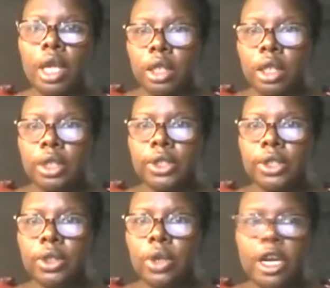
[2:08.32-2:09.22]

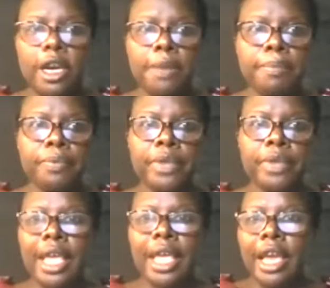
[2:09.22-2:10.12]
So I'm
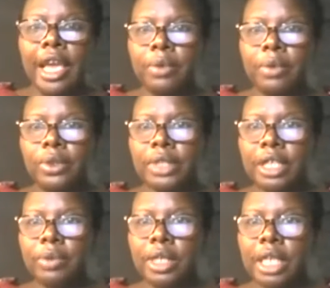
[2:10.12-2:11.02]
going to start
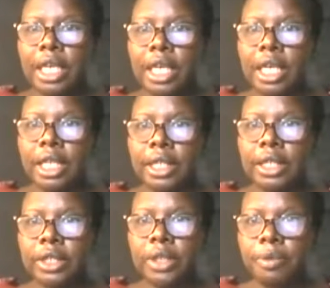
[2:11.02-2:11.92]
with a
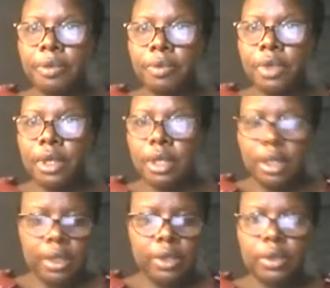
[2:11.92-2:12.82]
case.
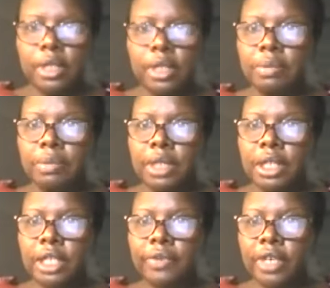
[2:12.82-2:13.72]
So let me
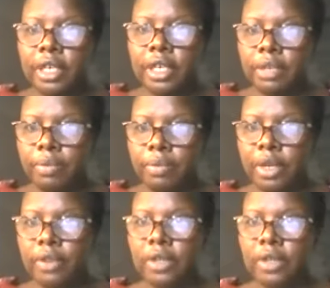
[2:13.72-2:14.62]
see if I can
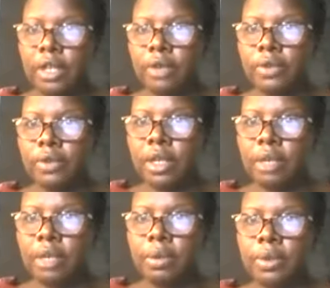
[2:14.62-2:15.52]
bring this down so I can
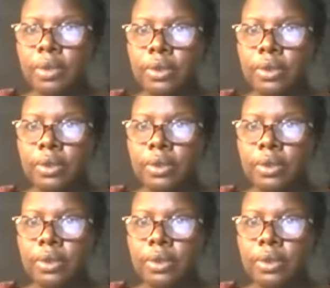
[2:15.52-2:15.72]
be able to.